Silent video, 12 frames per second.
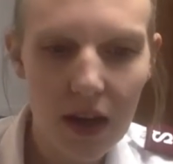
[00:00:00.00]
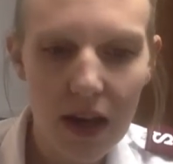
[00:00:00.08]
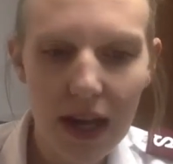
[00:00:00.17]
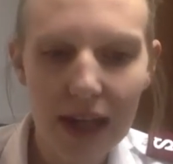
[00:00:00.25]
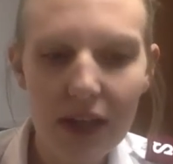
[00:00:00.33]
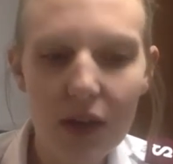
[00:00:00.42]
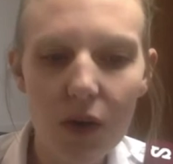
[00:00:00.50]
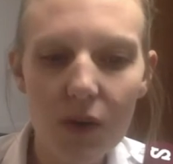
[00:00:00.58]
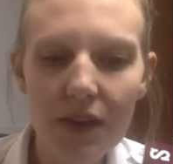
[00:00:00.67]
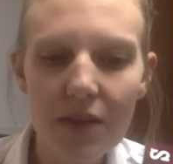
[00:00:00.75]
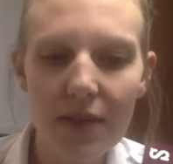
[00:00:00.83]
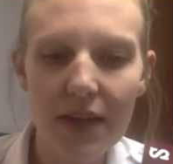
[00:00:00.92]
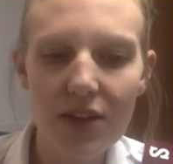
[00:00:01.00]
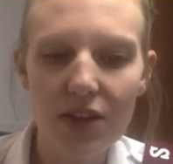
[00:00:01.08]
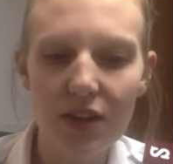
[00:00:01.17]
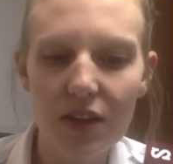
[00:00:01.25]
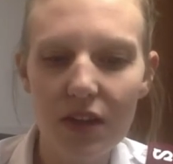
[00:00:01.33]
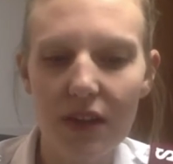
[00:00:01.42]
I can only imagine
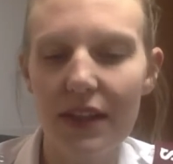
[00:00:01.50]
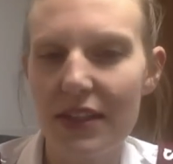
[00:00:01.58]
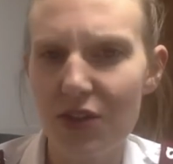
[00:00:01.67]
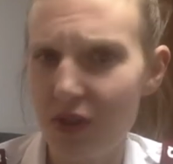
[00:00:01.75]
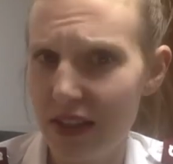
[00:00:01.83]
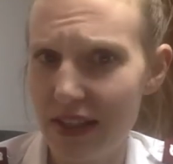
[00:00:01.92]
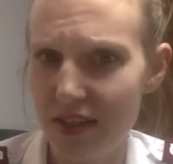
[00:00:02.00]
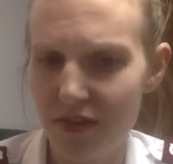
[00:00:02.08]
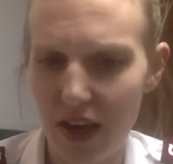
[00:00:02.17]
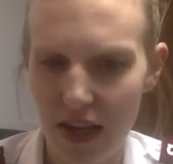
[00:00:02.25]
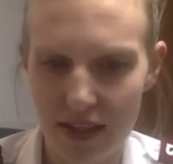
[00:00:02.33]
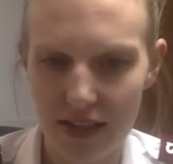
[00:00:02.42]
the look on the Israelites' face.